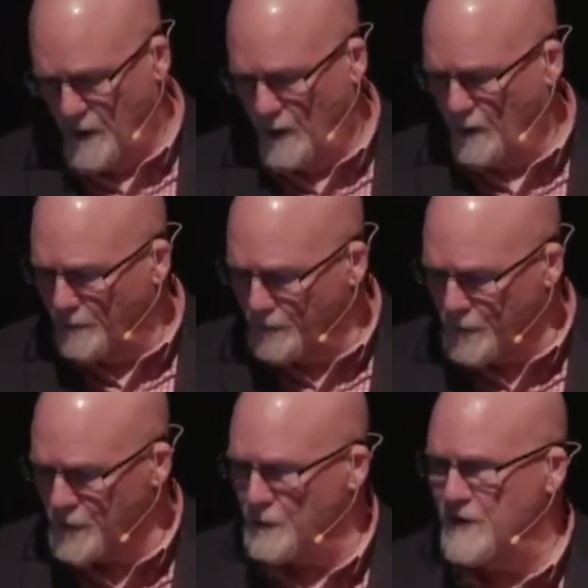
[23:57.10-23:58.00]
or a
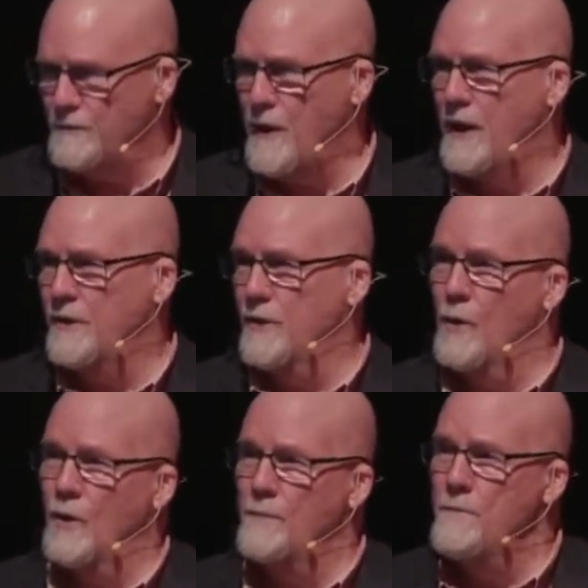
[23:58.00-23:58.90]
first responder
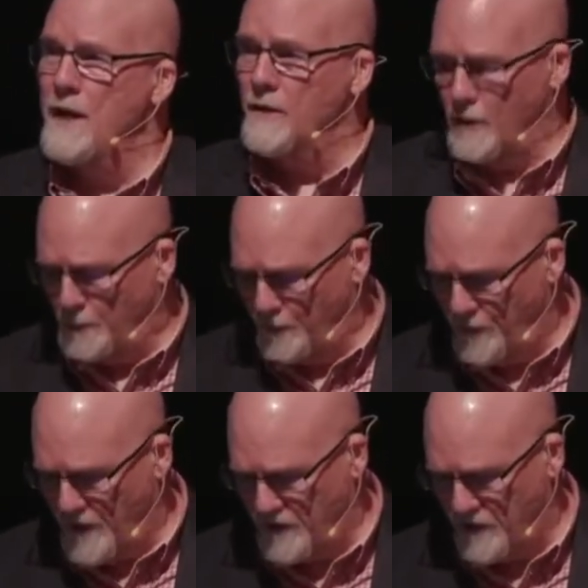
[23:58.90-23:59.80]
or a medical
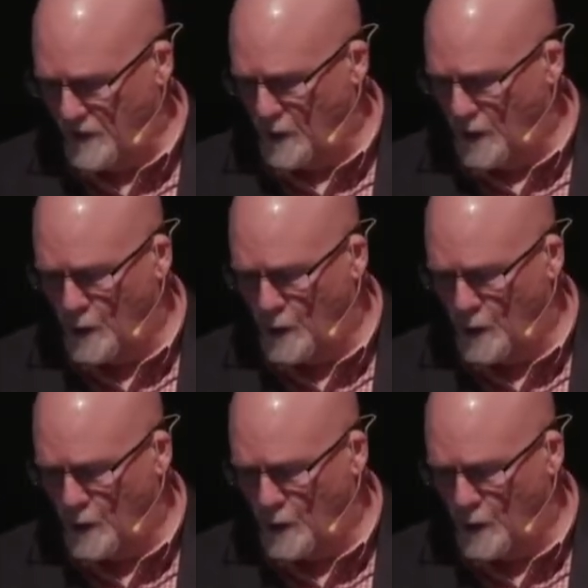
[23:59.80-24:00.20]
professional or a